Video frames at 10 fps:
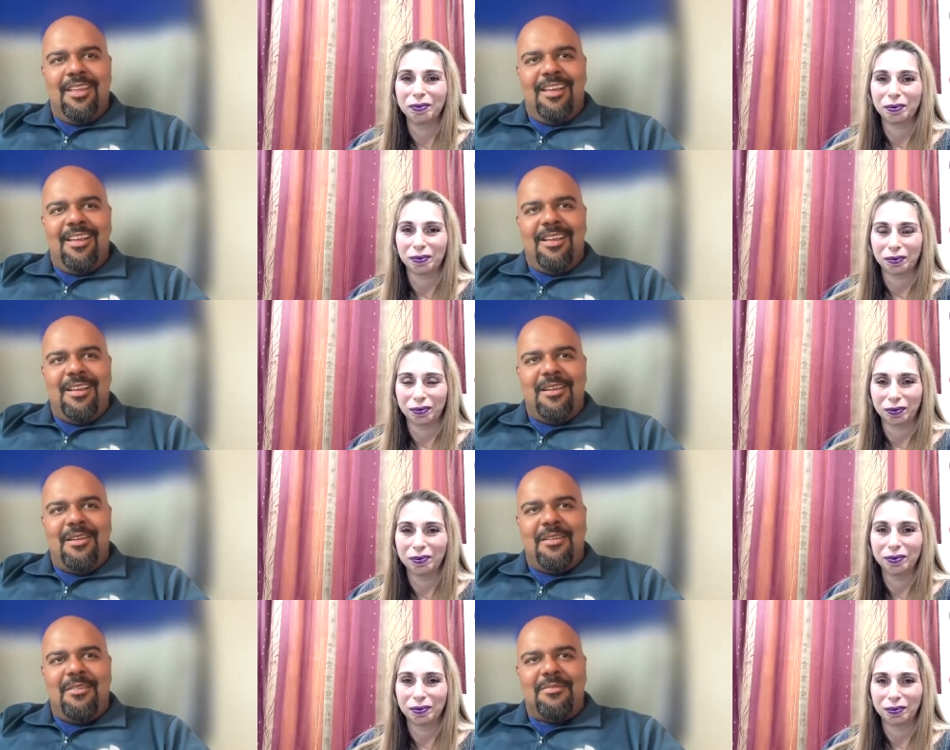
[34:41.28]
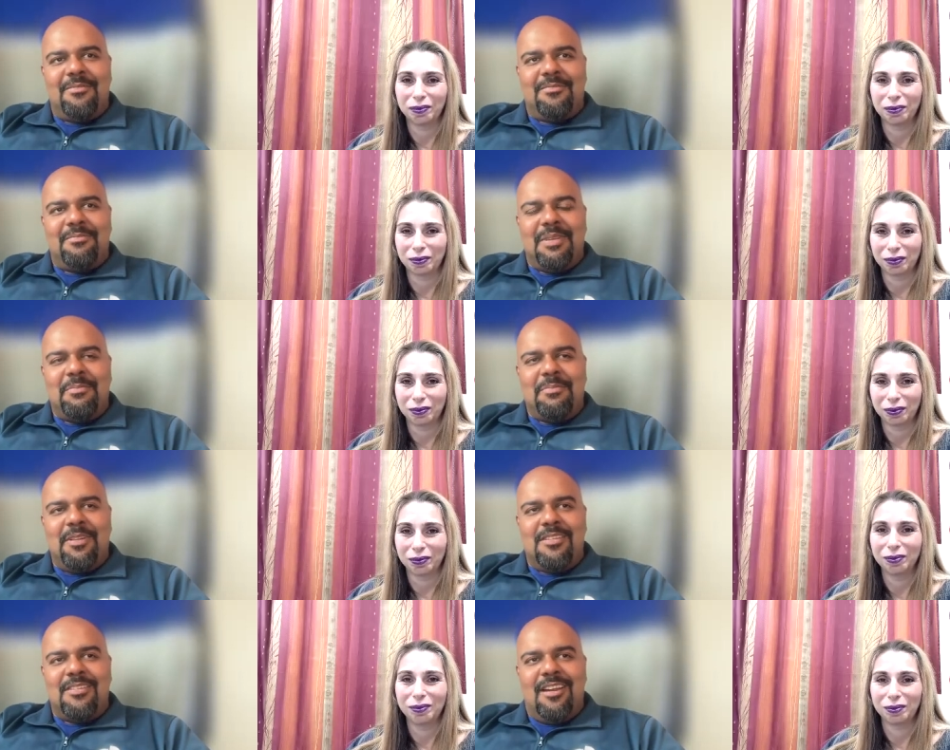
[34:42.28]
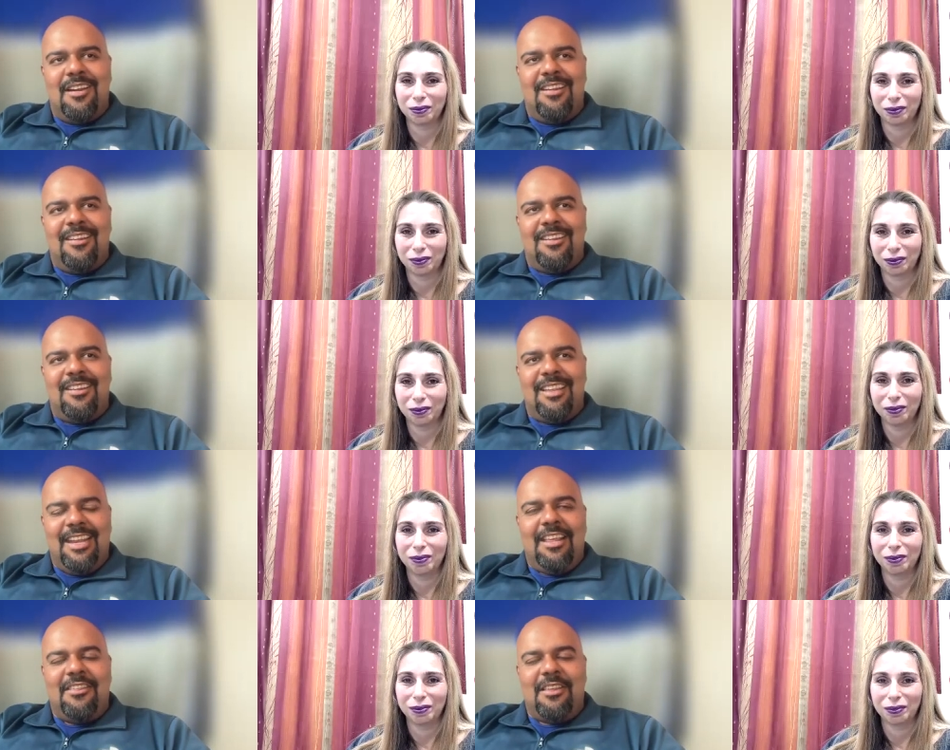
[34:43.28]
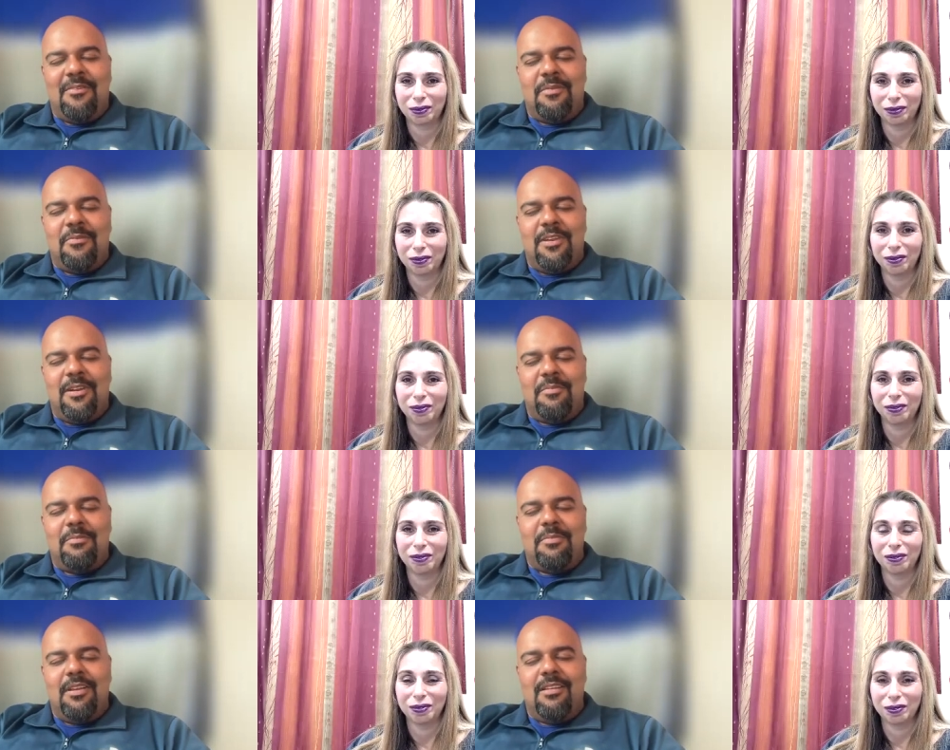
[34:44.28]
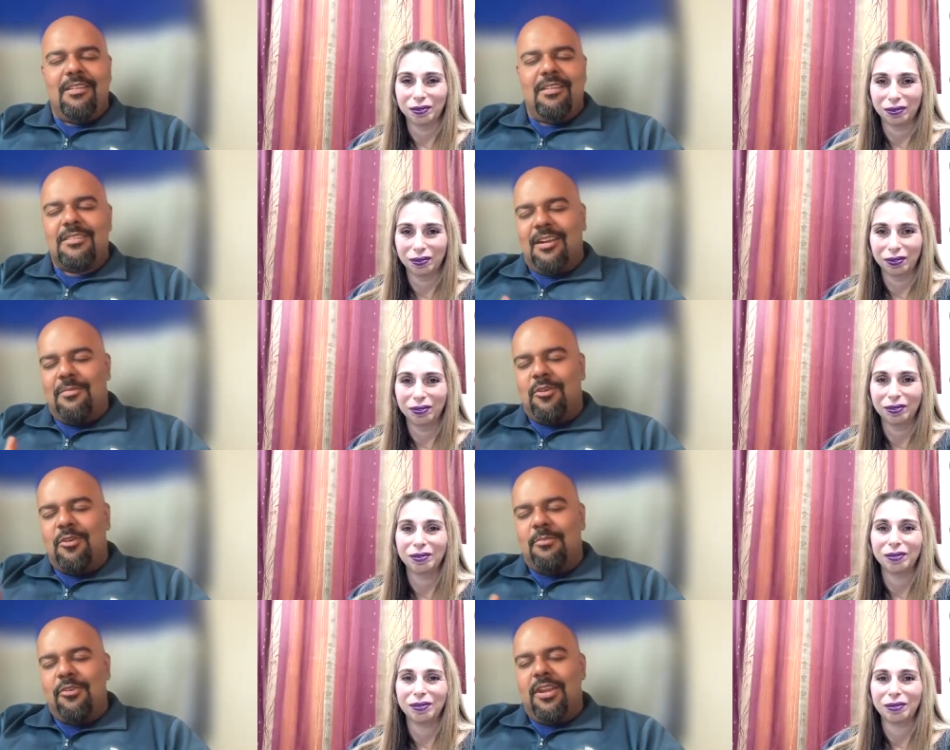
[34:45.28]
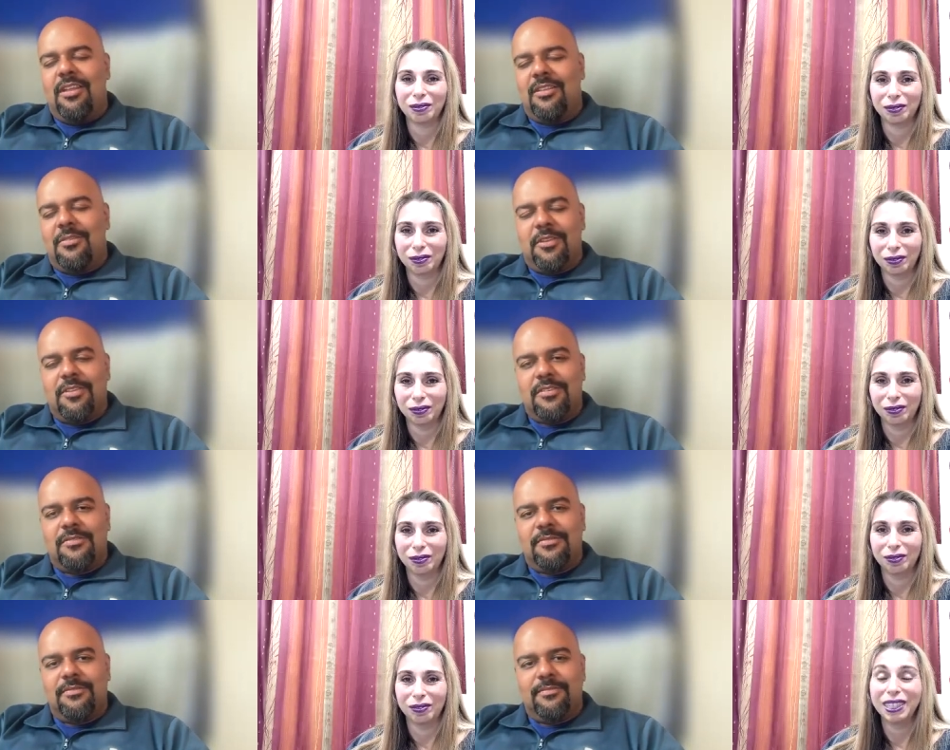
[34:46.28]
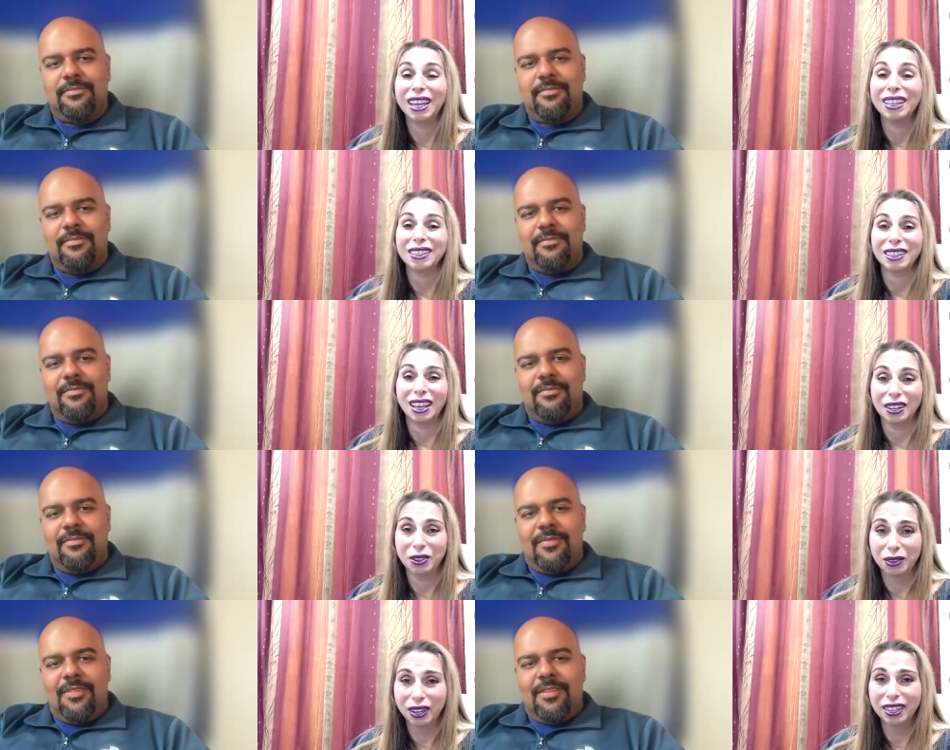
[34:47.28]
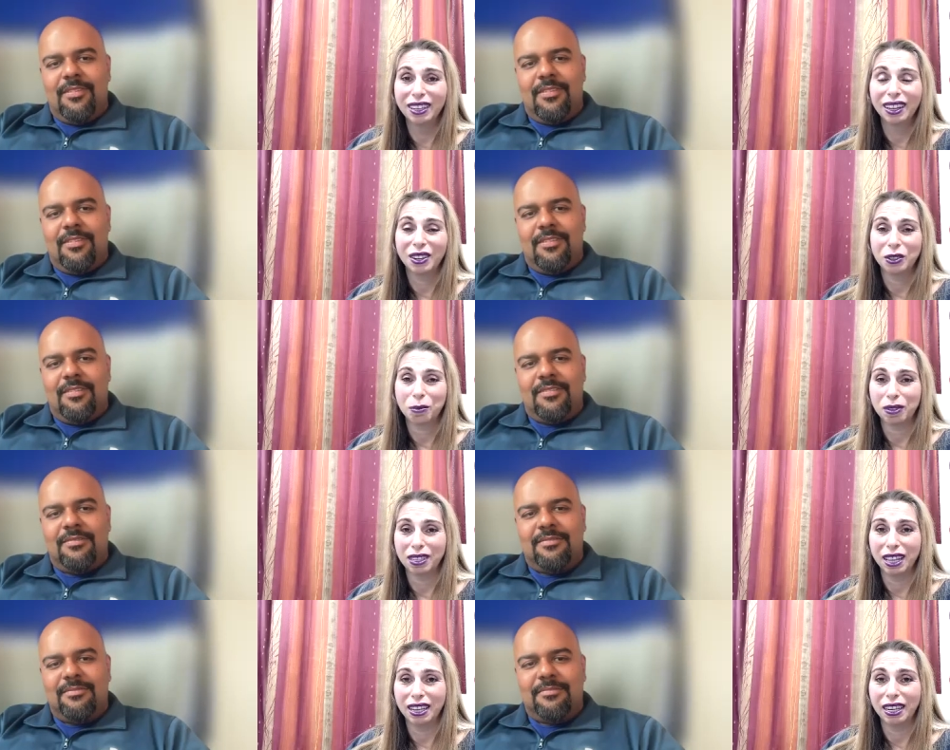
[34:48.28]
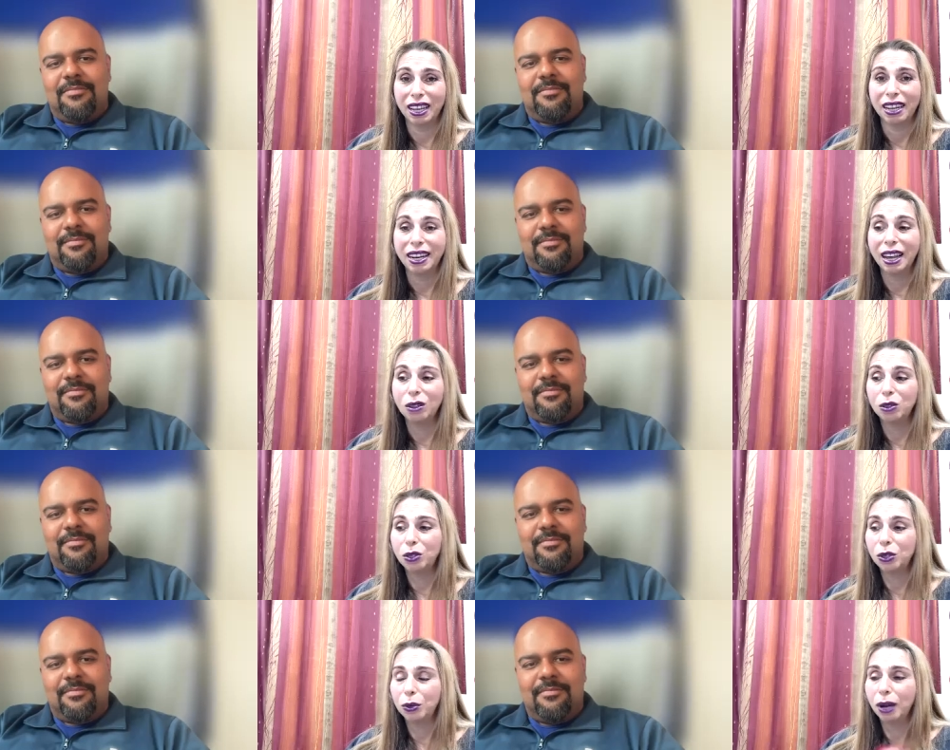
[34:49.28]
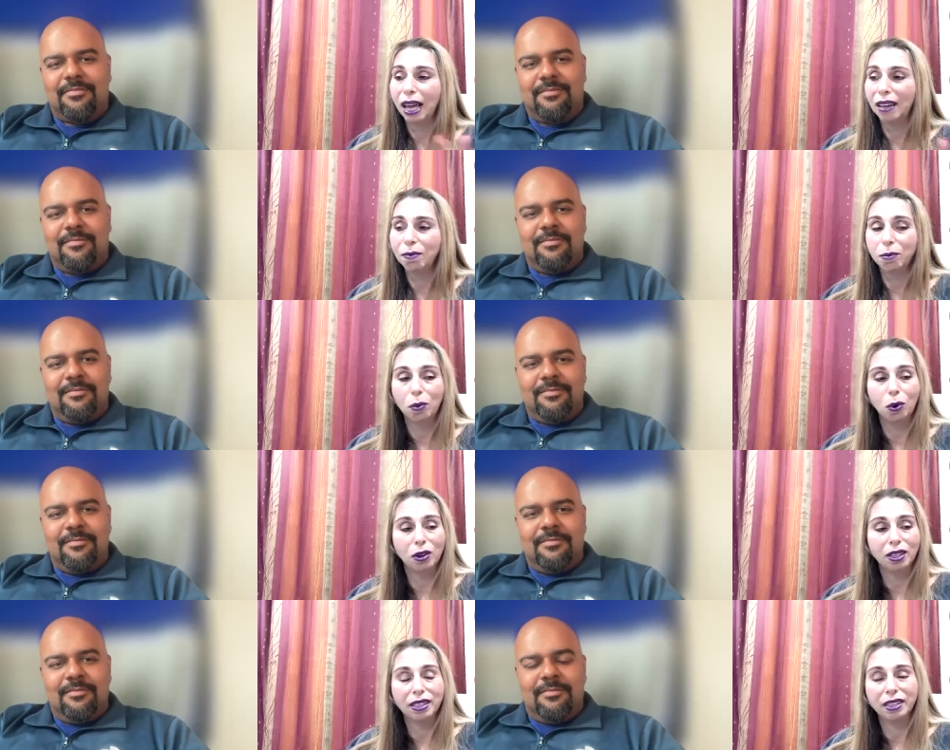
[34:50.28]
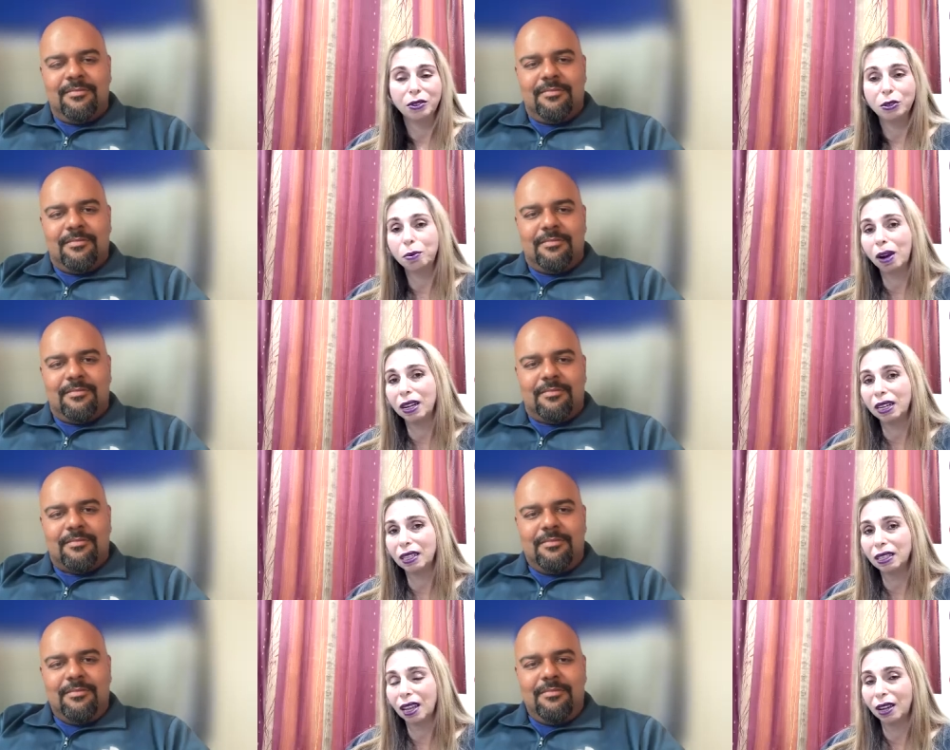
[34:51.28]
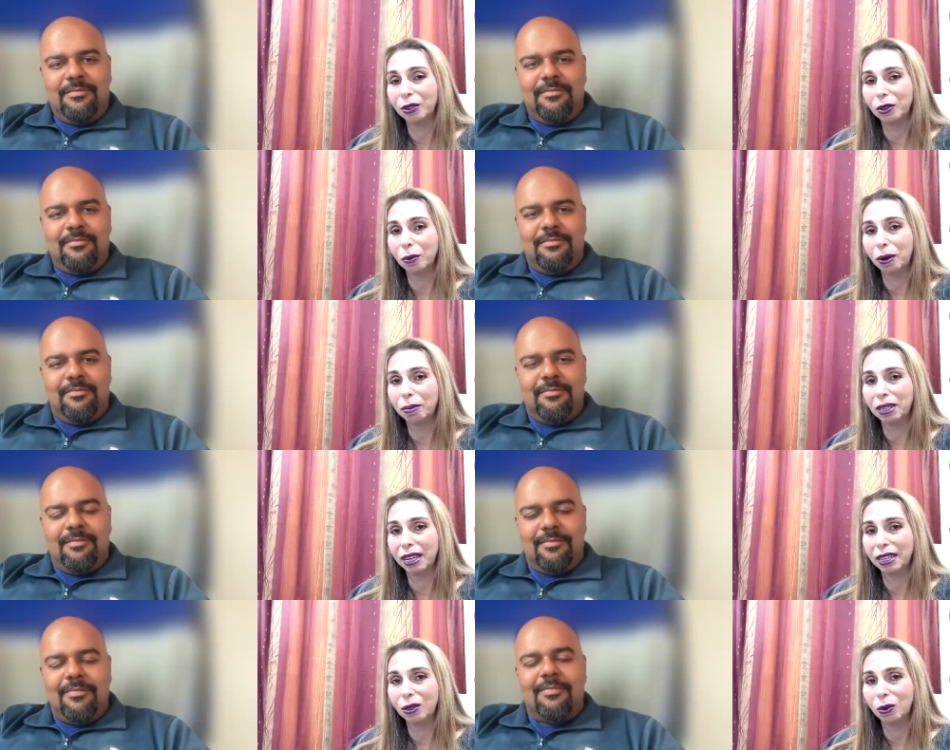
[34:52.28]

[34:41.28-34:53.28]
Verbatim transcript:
Speaker 1: uh, people start getting self aware and people start propagating this message.
Speaker 2: Yes, I agree 100%. Now, do you have more than these two products on your website?